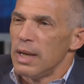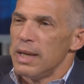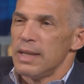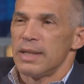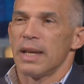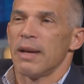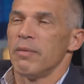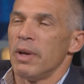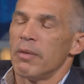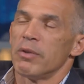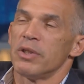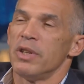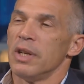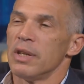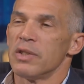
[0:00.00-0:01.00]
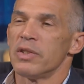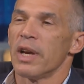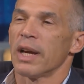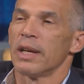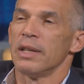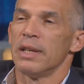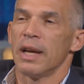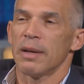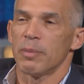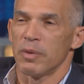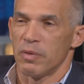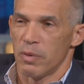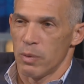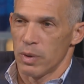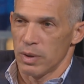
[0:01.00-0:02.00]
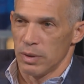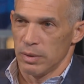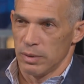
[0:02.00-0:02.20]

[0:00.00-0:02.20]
He said, I've never seen a second deck before.